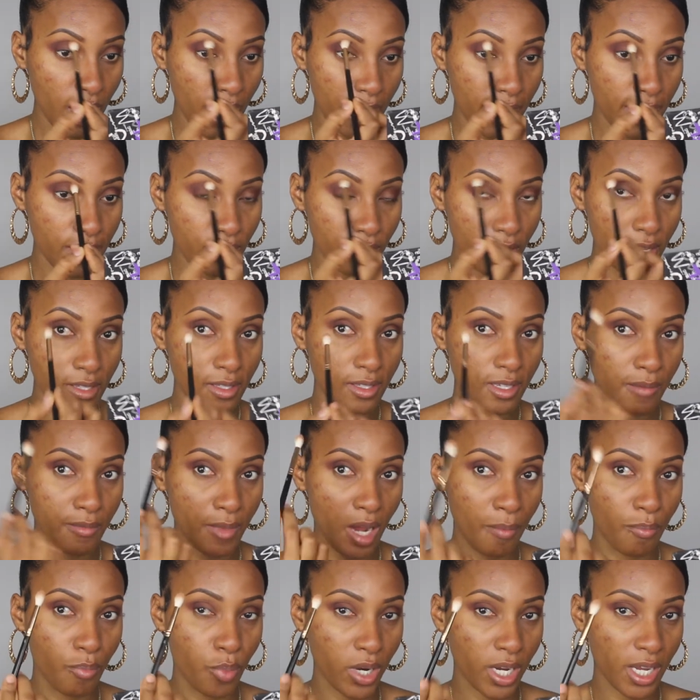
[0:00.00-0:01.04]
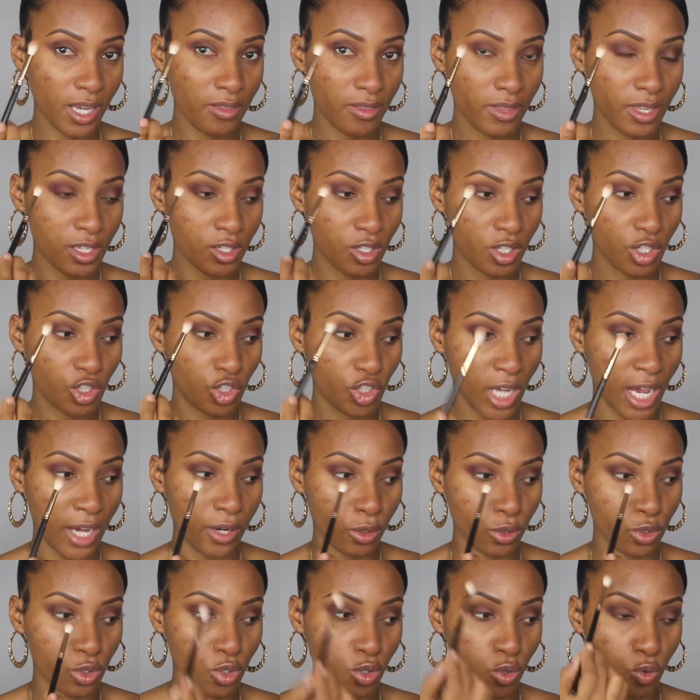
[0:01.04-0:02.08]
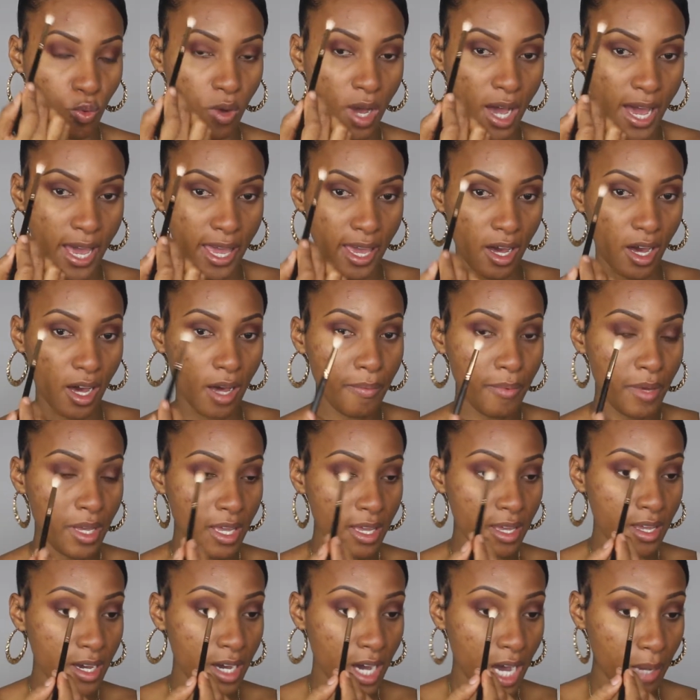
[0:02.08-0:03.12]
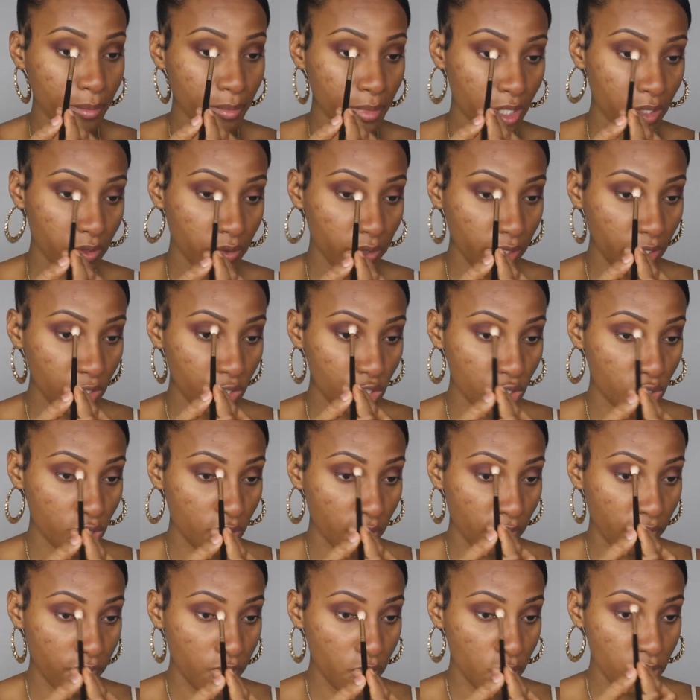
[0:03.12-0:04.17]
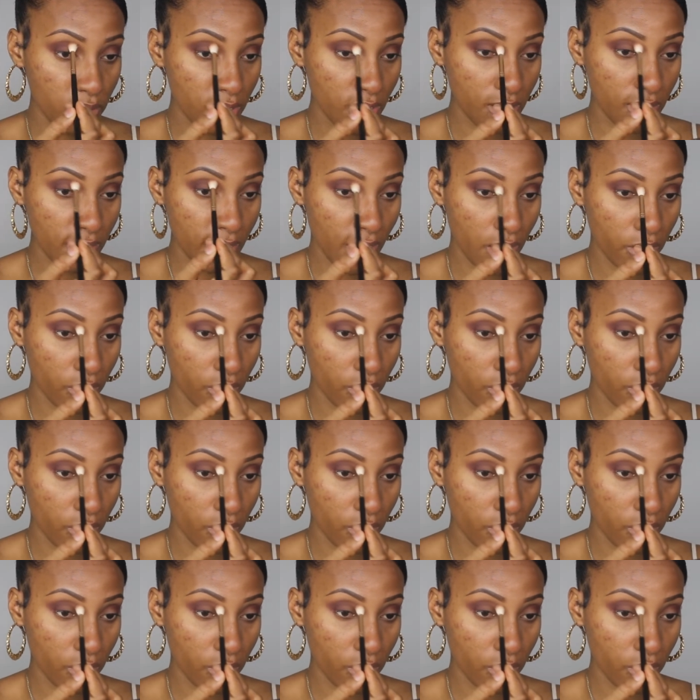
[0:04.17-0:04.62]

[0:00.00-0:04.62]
And as you can see, I'm not bringing this shadow too high up. I'm literally just diffusing the